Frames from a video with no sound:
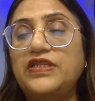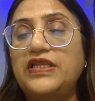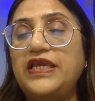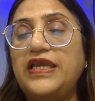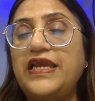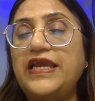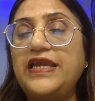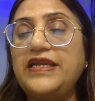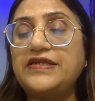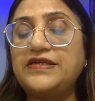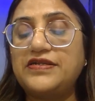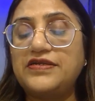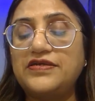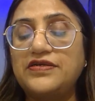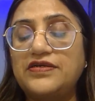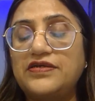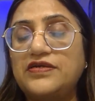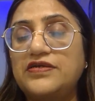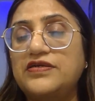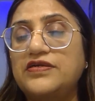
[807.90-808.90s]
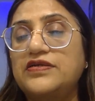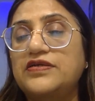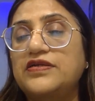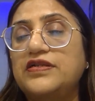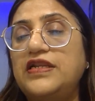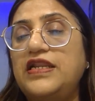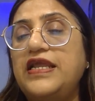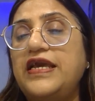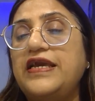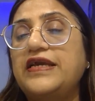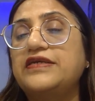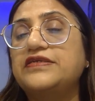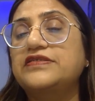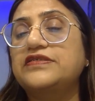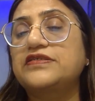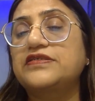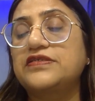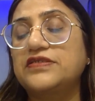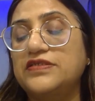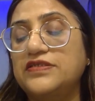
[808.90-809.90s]
8
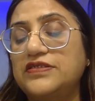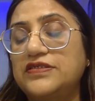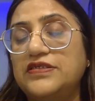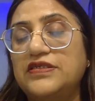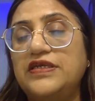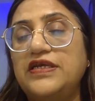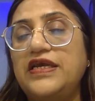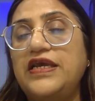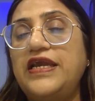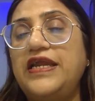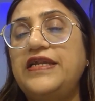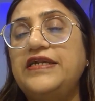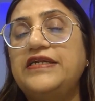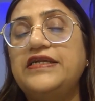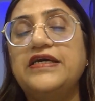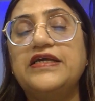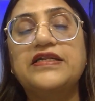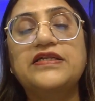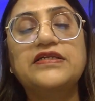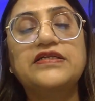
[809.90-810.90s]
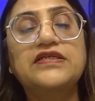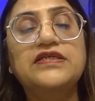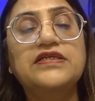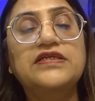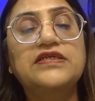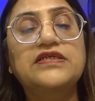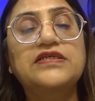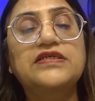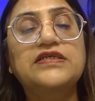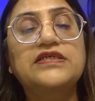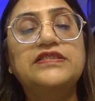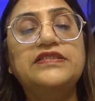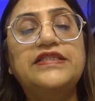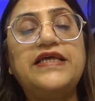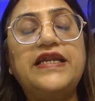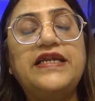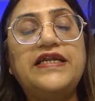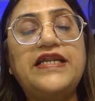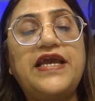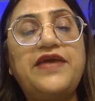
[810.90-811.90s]
lakhs. Enter.
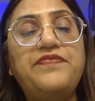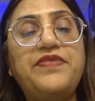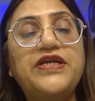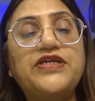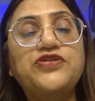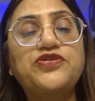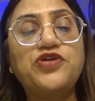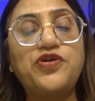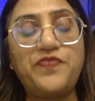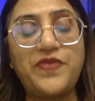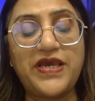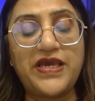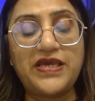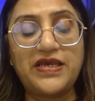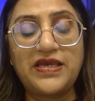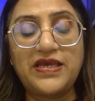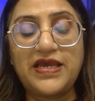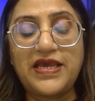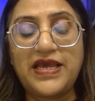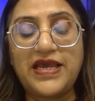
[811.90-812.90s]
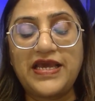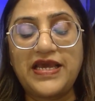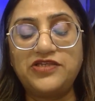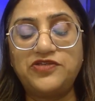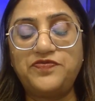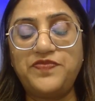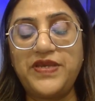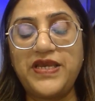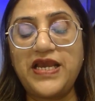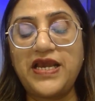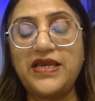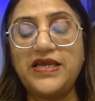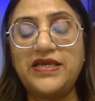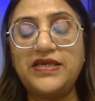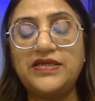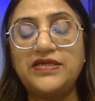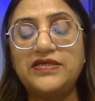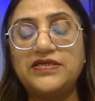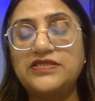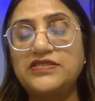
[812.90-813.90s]
Then debit should be
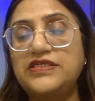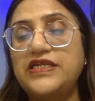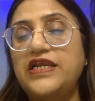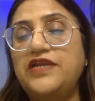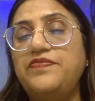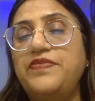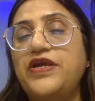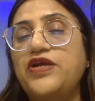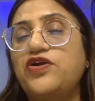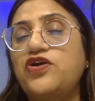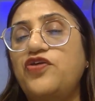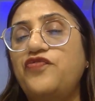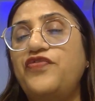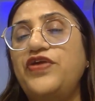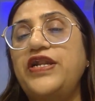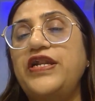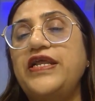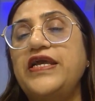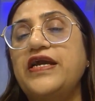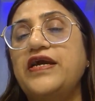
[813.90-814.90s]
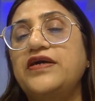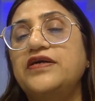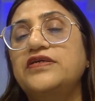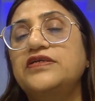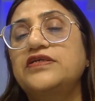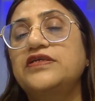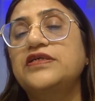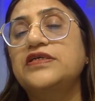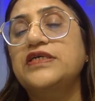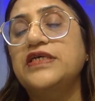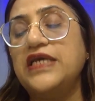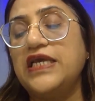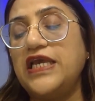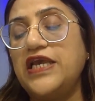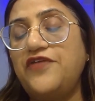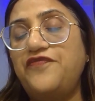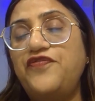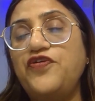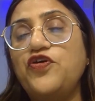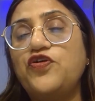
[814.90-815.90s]
SBI, State Bank of India.
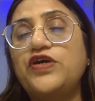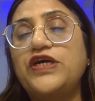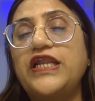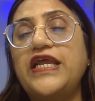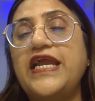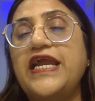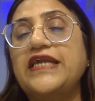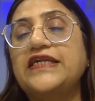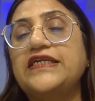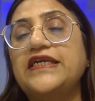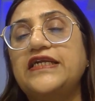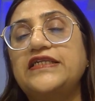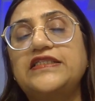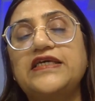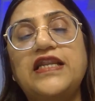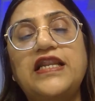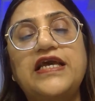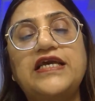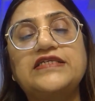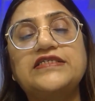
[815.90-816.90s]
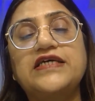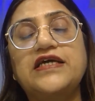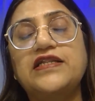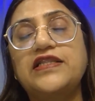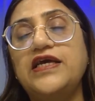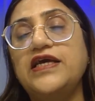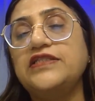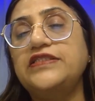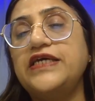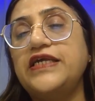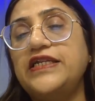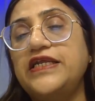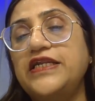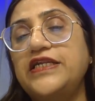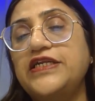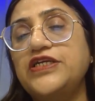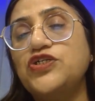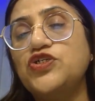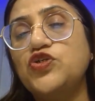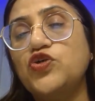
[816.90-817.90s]
If you created the ledger, then
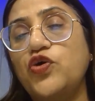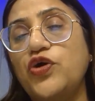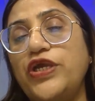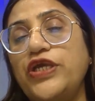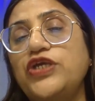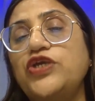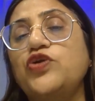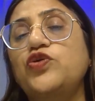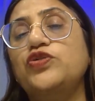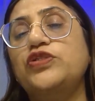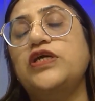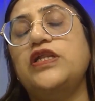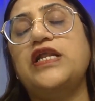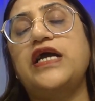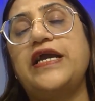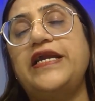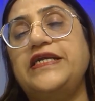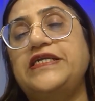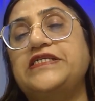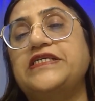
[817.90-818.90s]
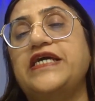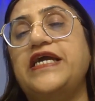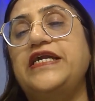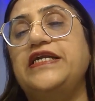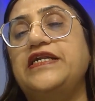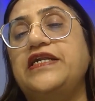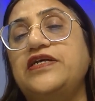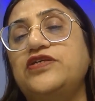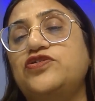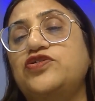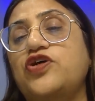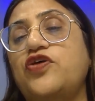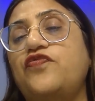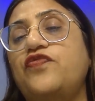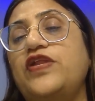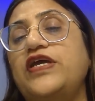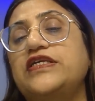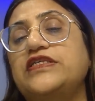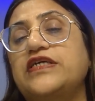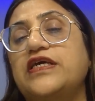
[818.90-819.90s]
it is showing you the right side list
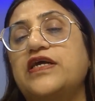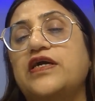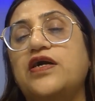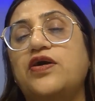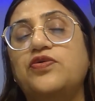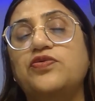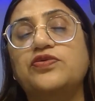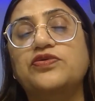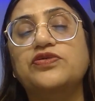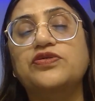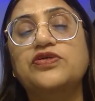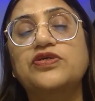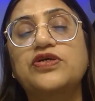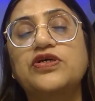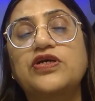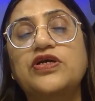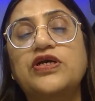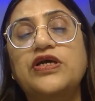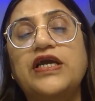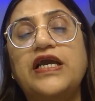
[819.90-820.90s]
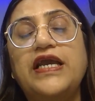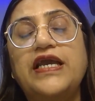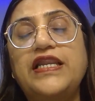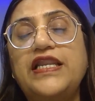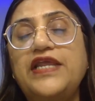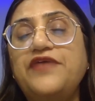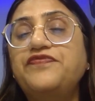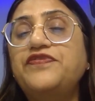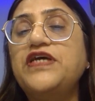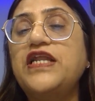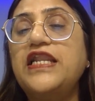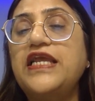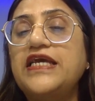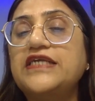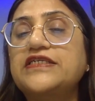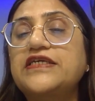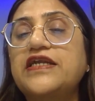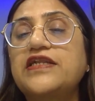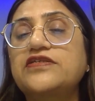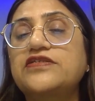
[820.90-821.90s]
of ledger account. And if the
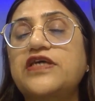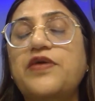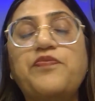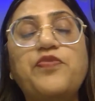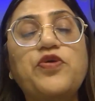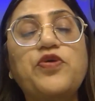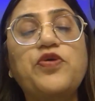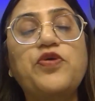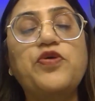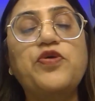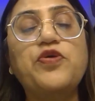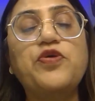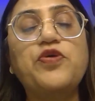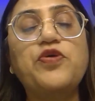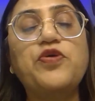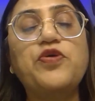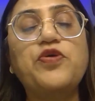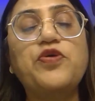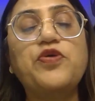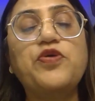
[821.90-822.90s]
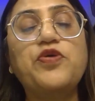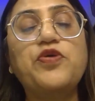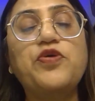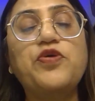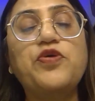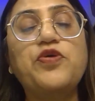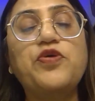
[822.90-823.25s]
ledger is, suppose I want